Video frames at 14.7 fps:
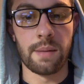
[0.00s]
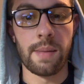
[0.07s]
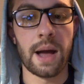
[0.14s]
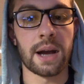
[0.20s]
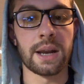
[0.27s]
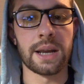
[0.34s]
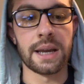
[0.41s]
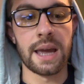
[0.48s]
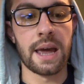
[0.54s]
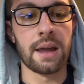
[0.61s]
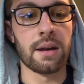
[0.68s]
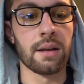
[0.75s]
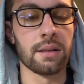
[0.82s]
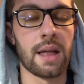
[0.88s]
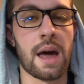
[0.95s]
I'm not going to
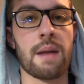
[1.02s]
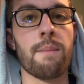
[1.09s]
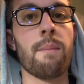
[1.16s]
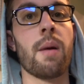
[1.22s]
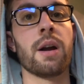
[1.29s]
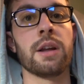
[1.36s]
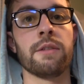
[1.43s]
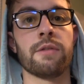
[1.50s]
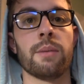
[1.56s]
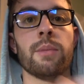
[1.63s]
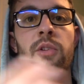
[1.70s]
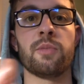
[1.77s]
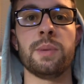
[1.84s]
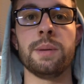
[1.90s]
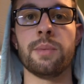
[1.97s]
get a lot of money from
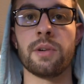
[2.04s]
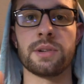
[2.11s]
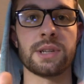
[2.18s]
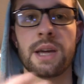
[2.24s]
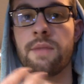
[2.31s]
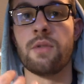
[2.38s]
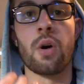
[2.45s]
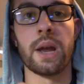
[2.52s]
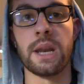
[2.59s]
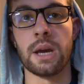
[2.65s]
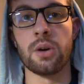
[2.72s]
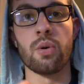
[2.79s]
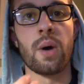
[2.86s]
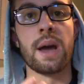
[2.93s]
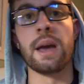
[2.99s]
those people because they have no
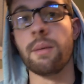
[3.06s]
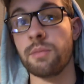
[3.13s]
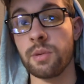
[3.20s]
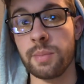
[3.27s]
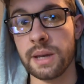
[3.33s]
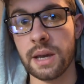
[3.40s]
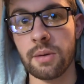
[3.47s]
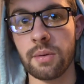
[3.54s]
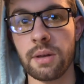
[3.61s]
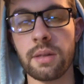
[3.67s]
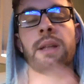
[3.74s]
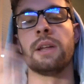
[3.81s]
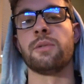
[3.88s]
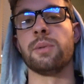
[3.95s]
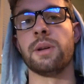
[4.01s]
idea who I am to begin with.
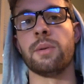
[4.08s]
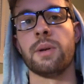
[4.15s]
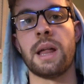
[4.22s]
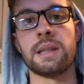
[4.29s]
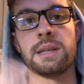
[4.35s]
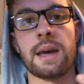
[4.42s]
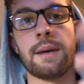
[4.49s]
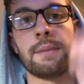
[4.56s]
That's really where that's